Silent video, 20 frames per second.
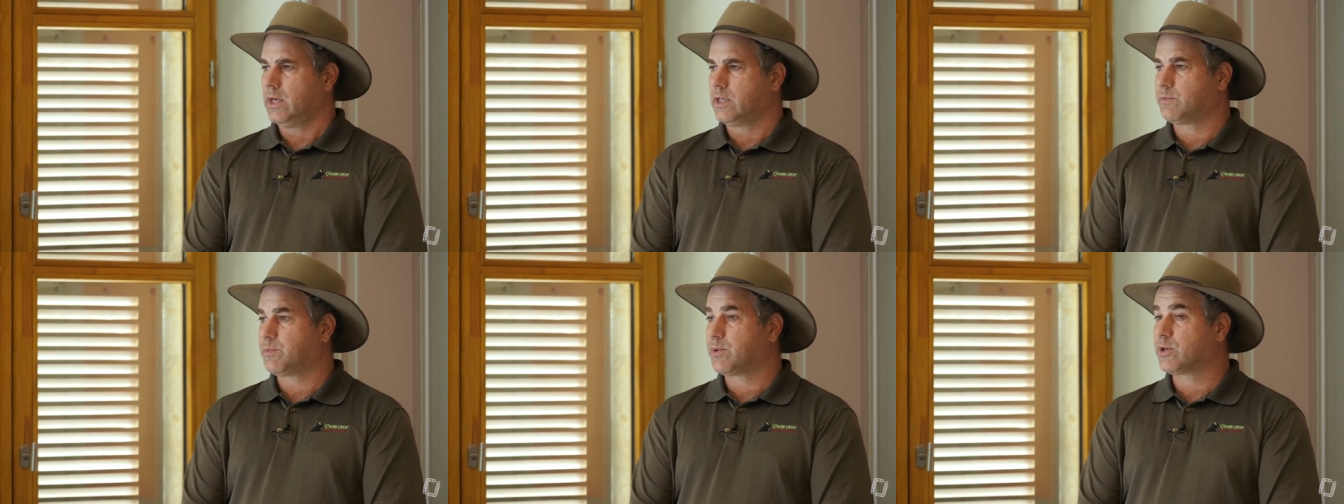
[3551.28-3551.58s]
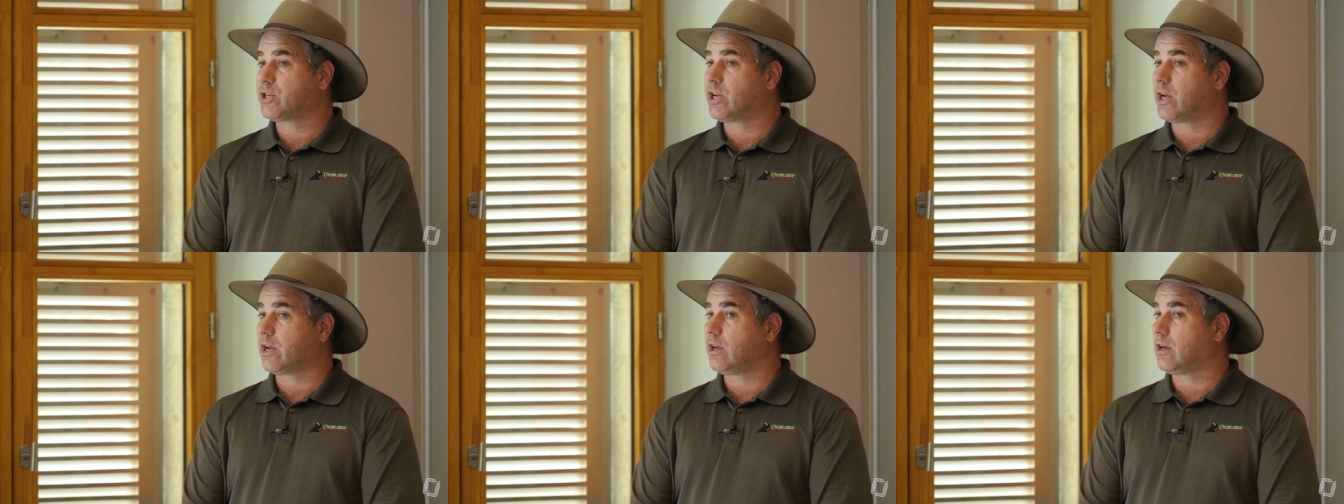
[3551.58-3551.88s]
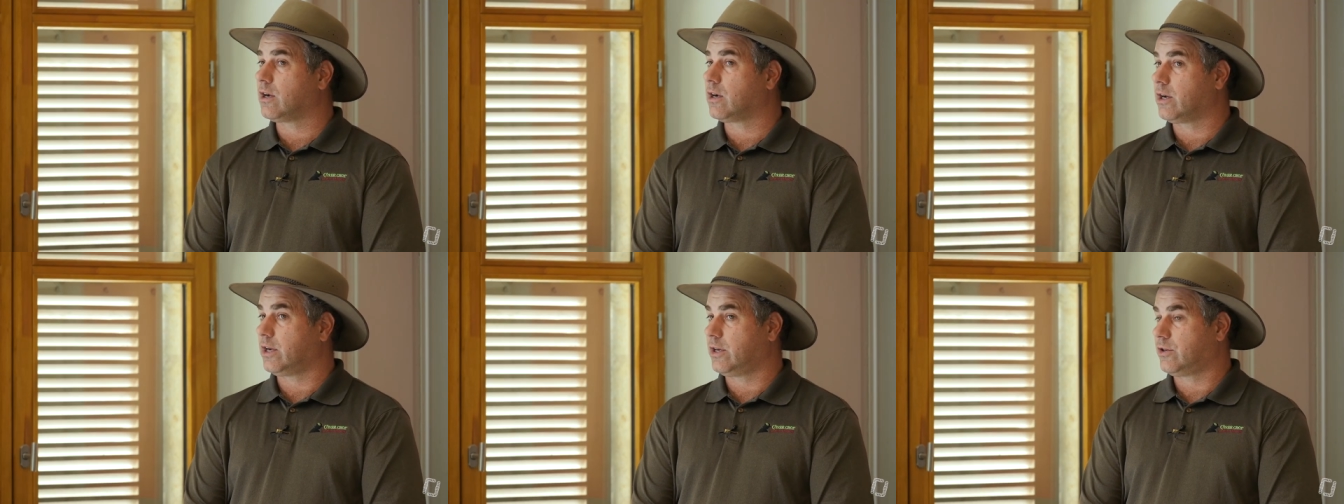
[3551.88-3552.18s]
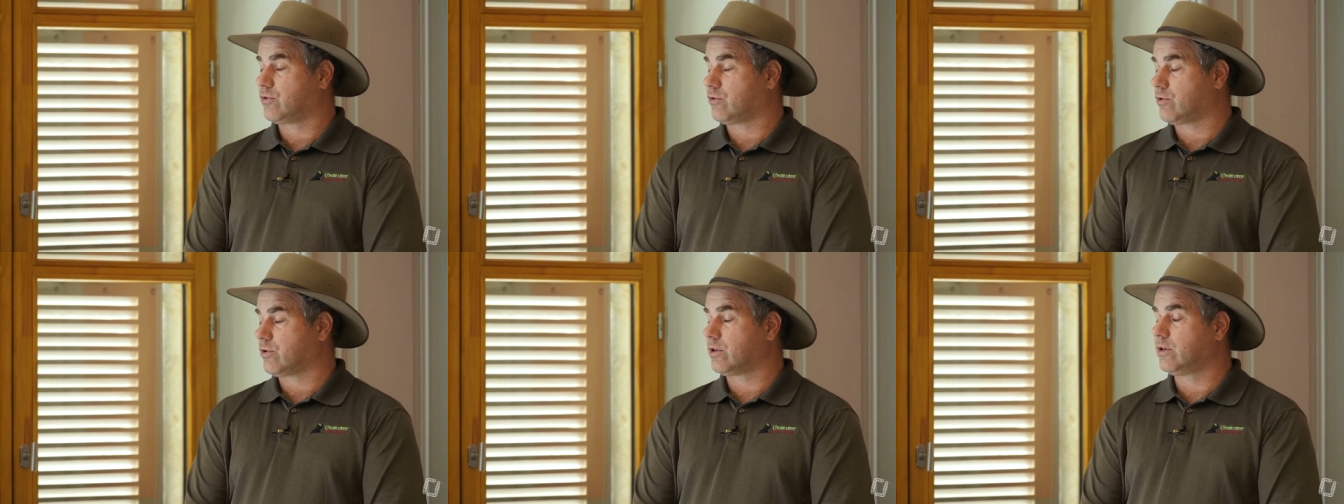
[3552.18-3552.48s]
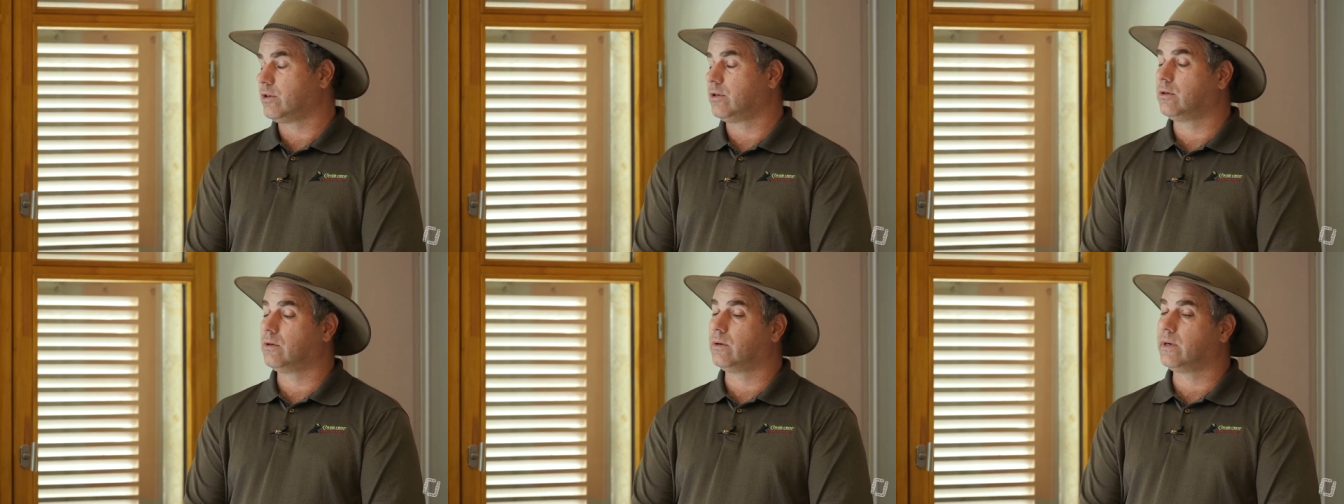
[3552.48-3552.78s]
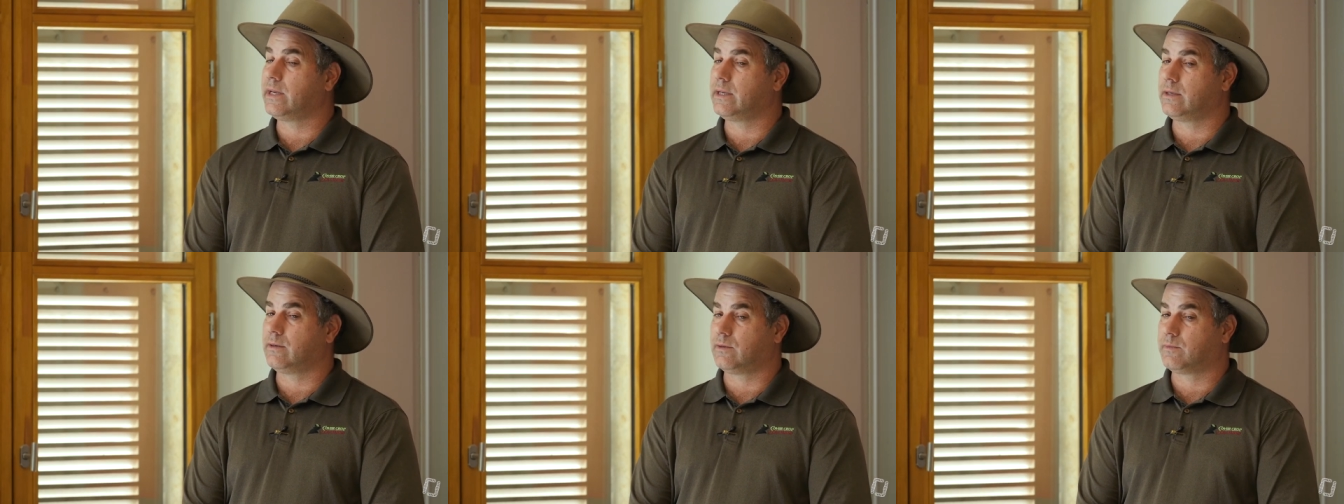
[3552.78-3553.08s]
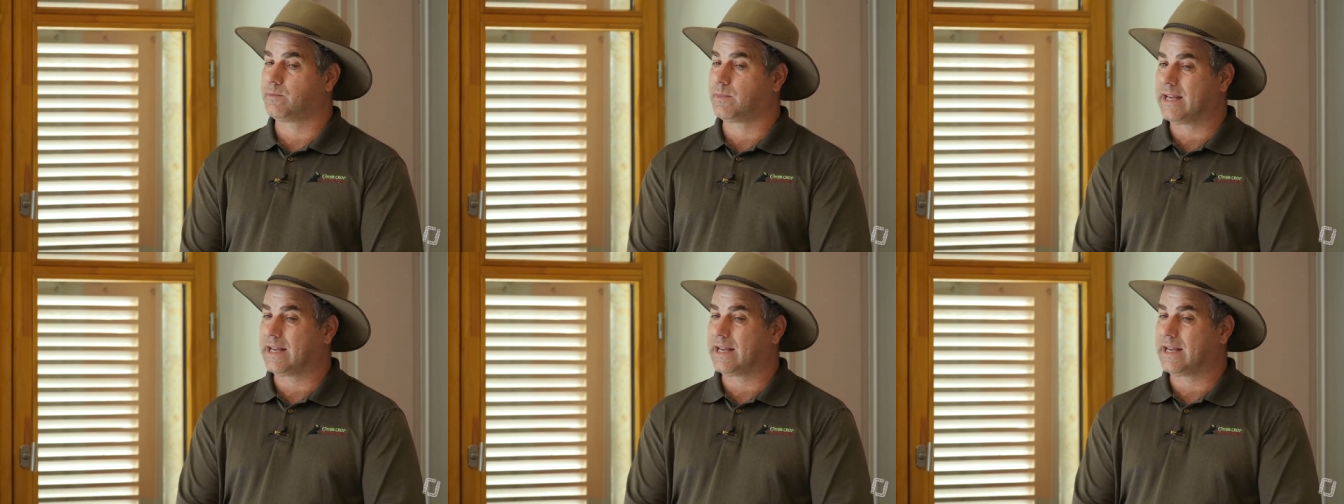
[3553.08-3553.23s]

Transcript: It's particularly true in